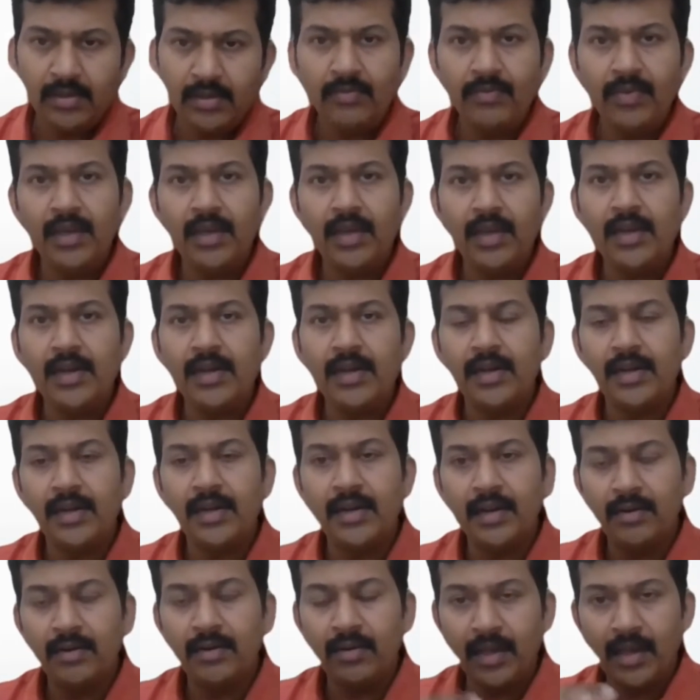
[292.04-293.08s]
We
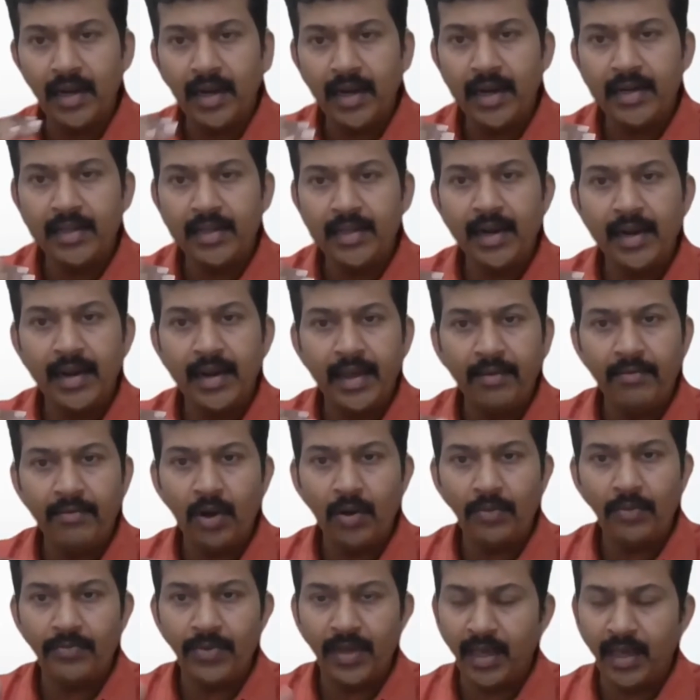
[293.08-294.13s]
grade the
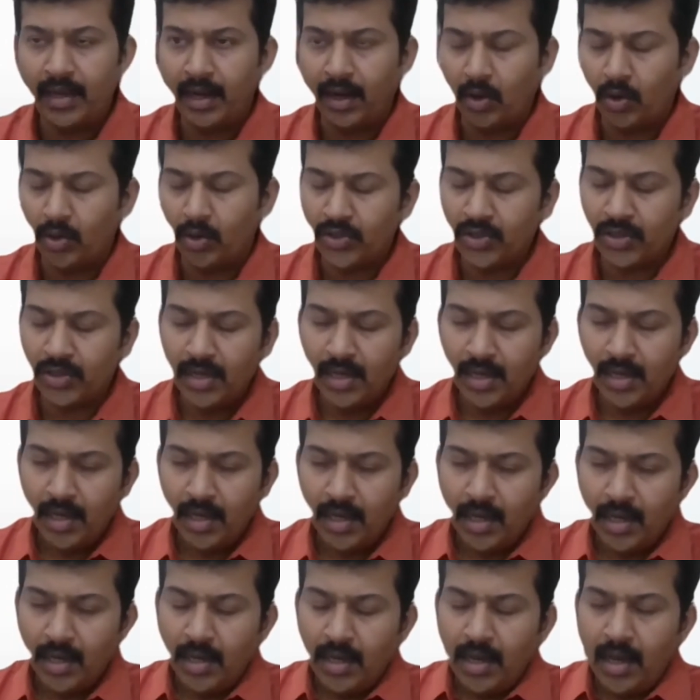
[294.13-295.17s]
level of hearing loss,
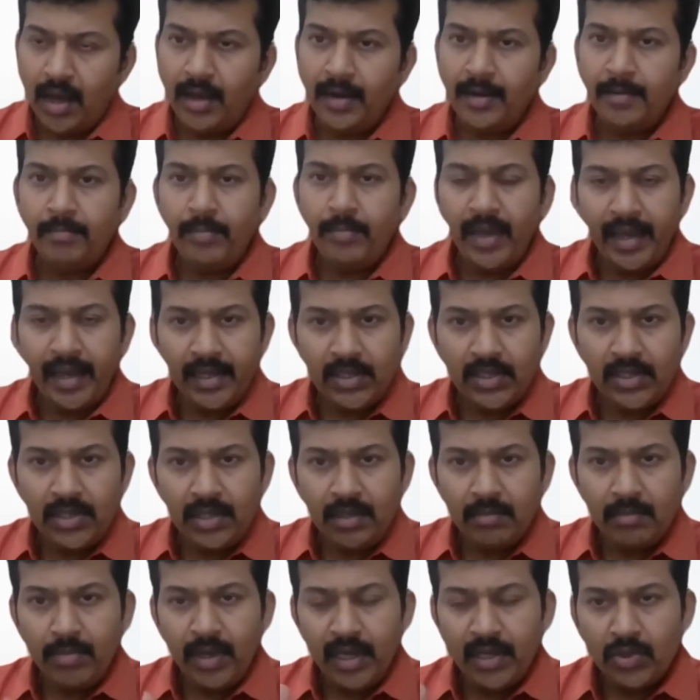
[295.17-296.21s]
and
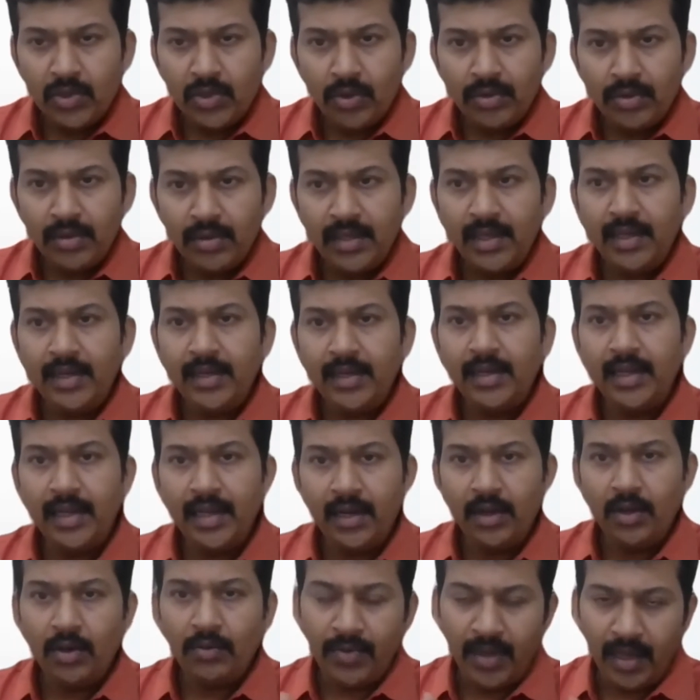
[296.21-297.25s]
based on the
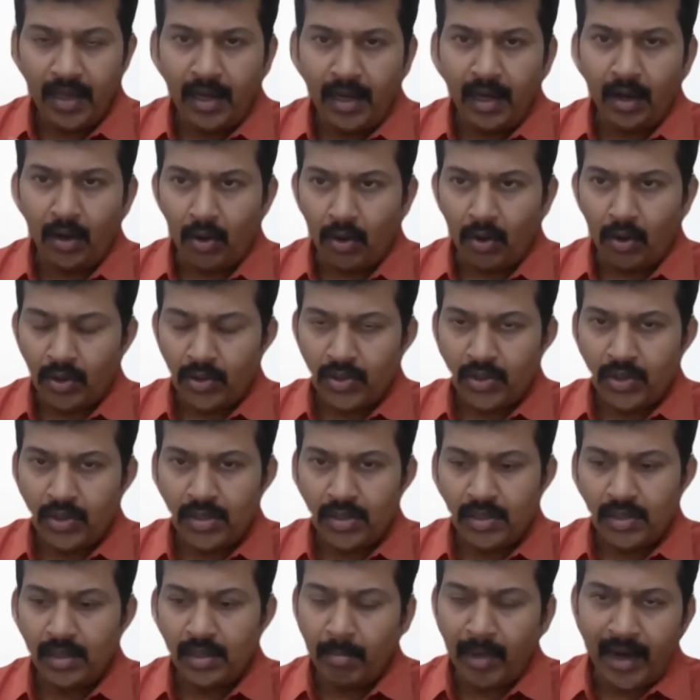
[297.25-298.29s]
degree of hearing
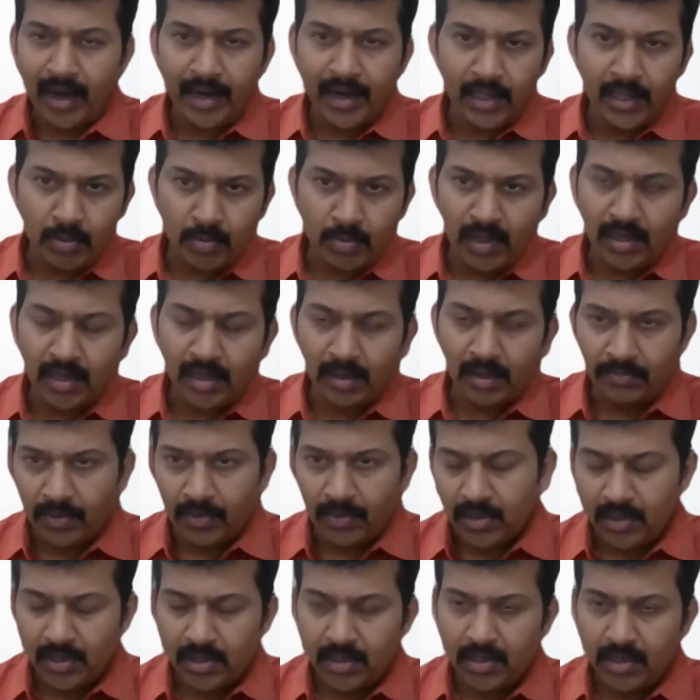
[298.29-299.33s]
loss, the management
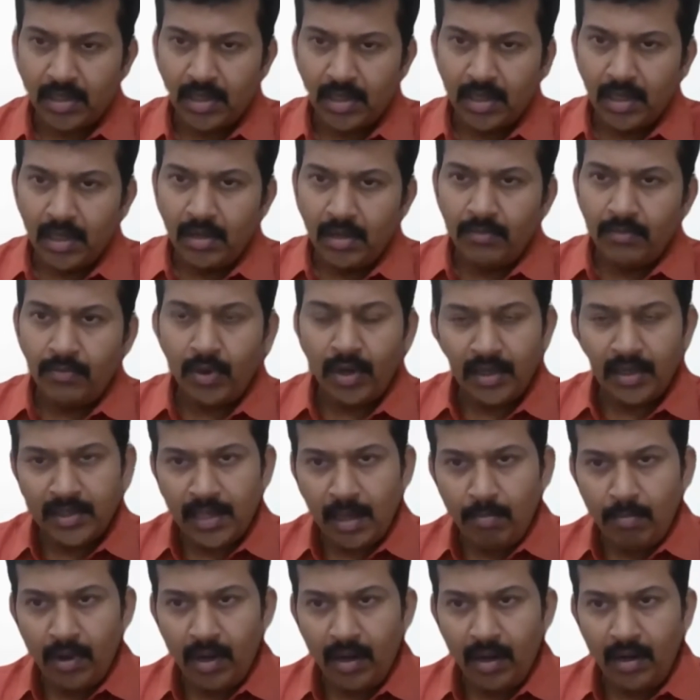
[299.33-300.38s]
differs. For
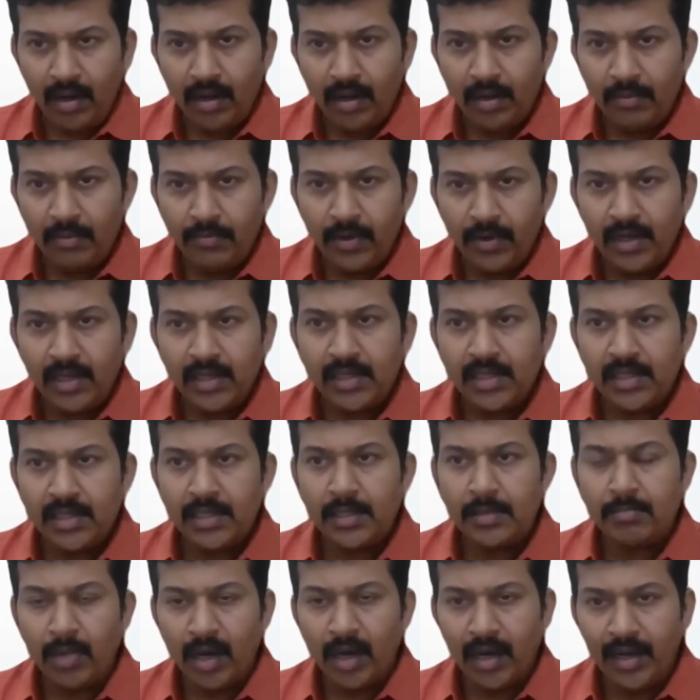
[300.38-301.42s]
example, if it
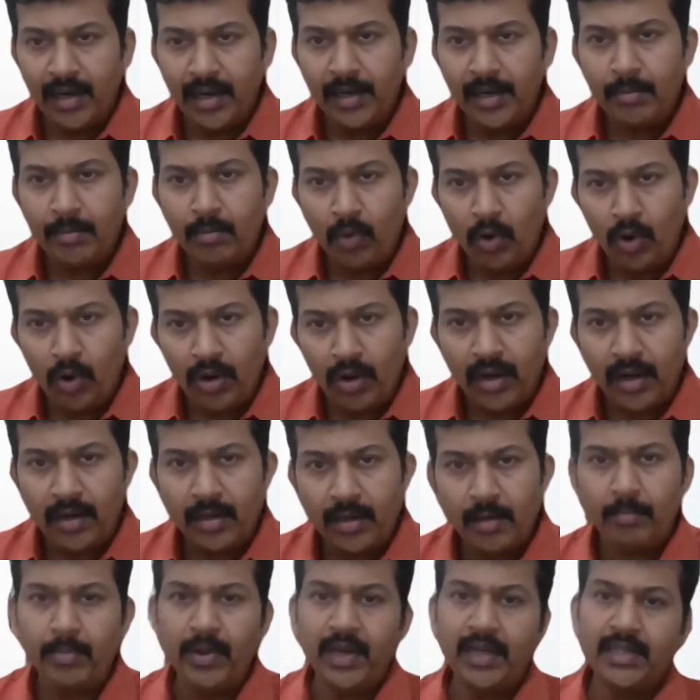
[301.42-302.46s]
is mild, moderate,
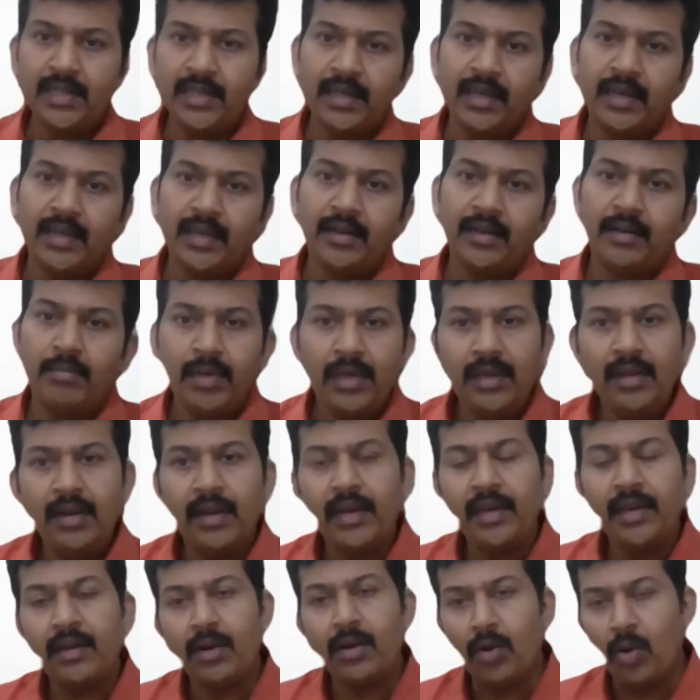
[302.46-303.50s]
patient can be
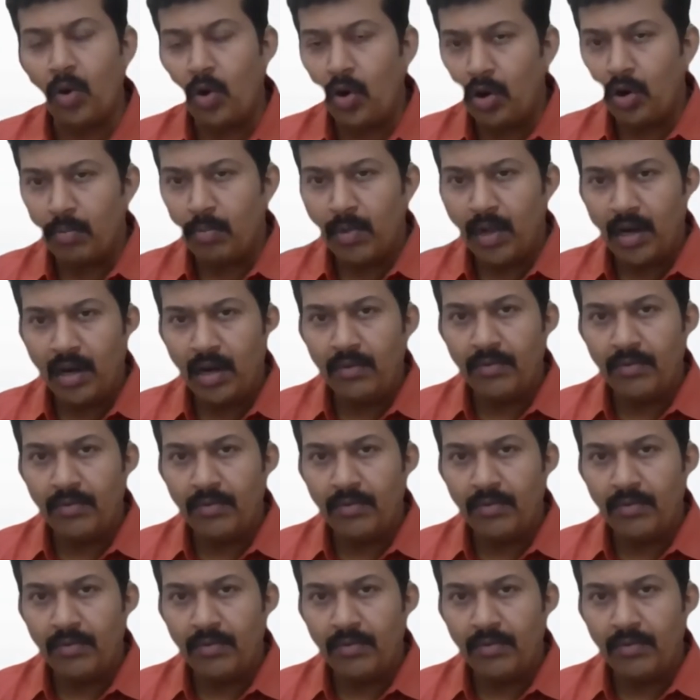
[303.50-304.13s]
like normal